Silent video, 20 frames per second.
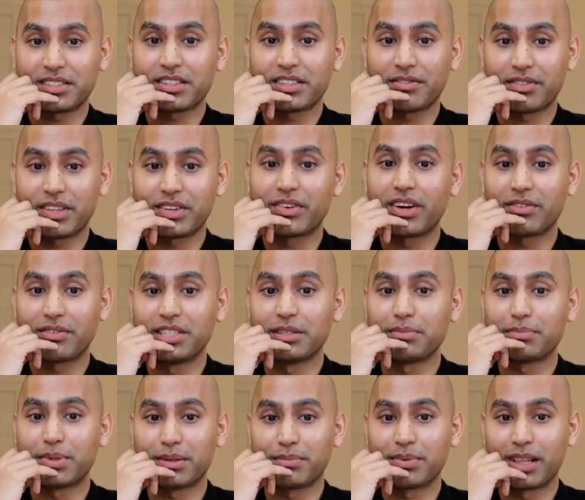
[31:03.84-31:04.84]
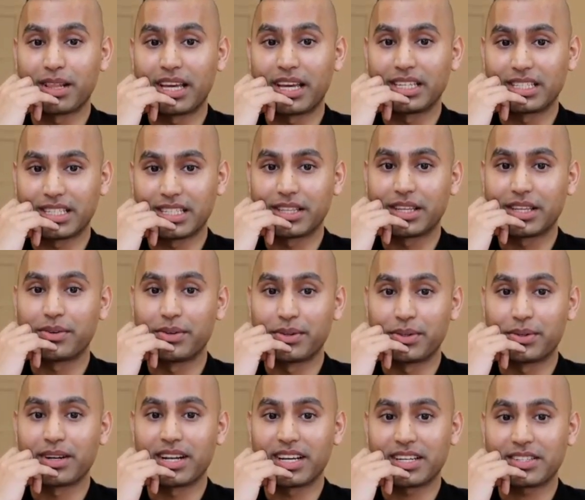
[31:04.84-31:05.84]
of the refugee population, they go
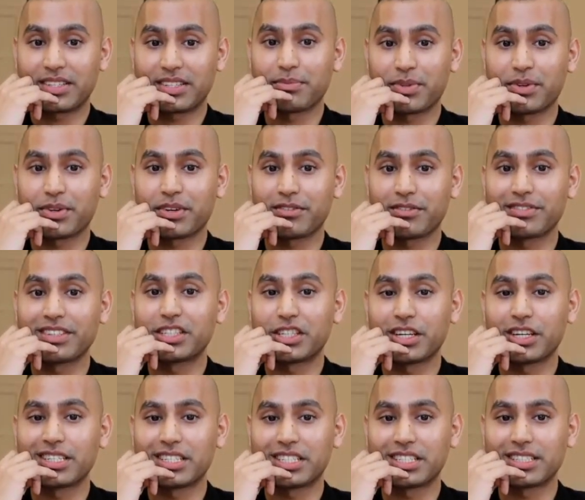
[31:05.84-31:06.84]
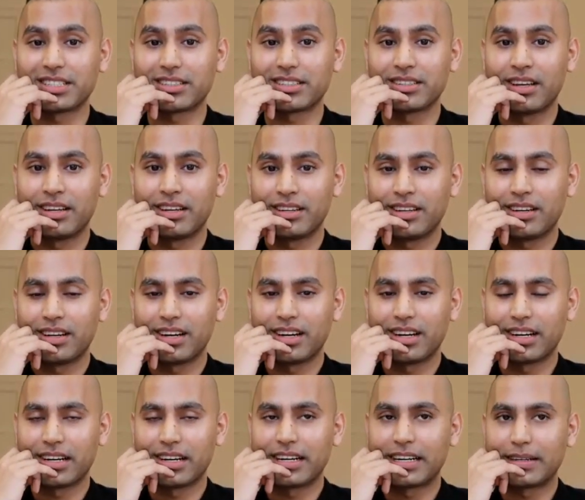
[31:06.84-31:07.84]
through like some sort of detention.
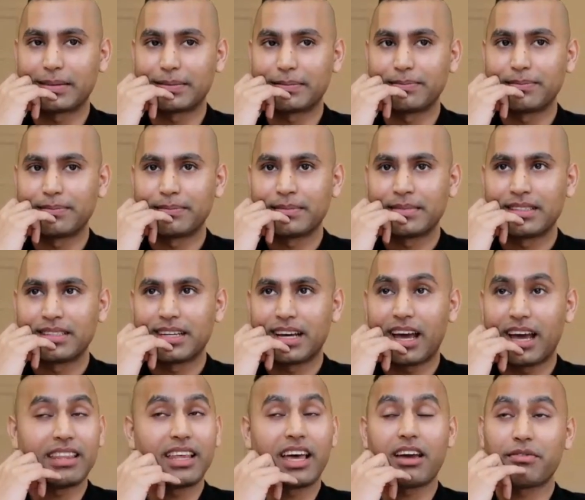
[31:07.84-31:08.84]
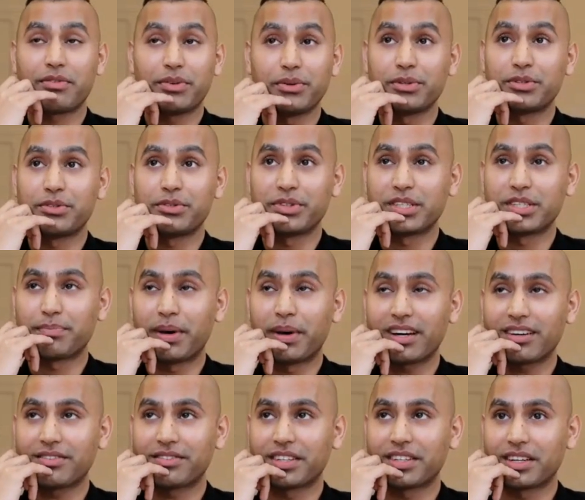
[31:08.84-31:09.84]
And I have huge
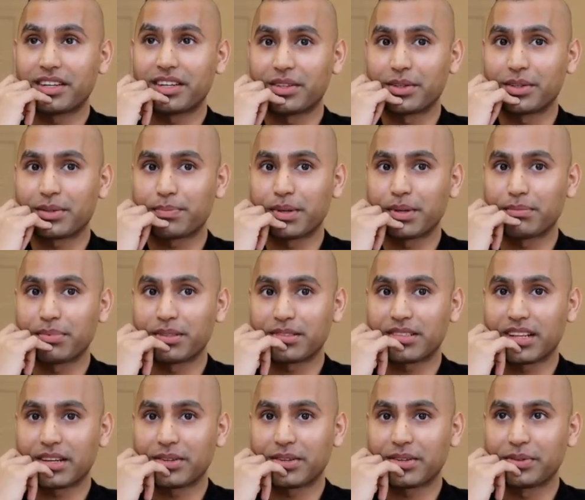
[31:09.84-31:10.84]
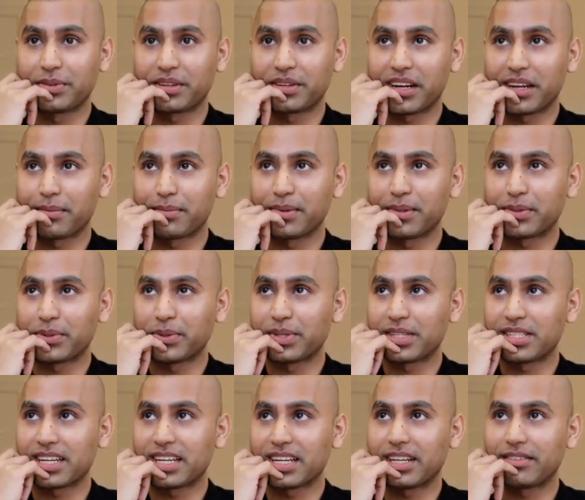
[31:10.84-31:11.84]
respect for those people like who were able to
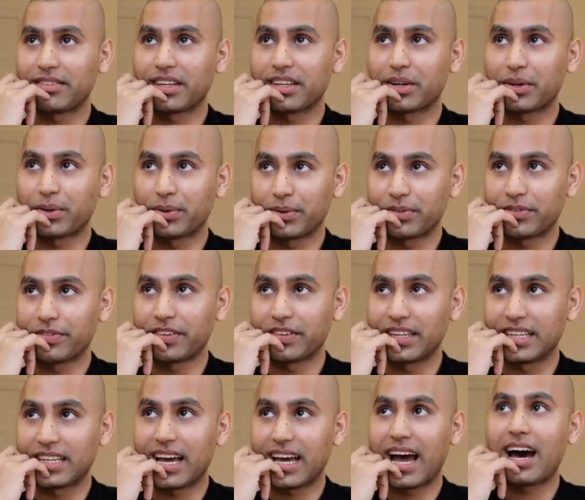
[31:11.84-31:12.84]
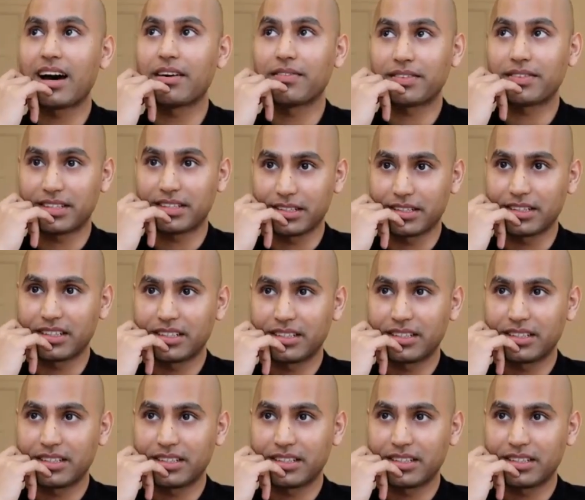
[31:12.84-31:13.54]
stand on their own feet after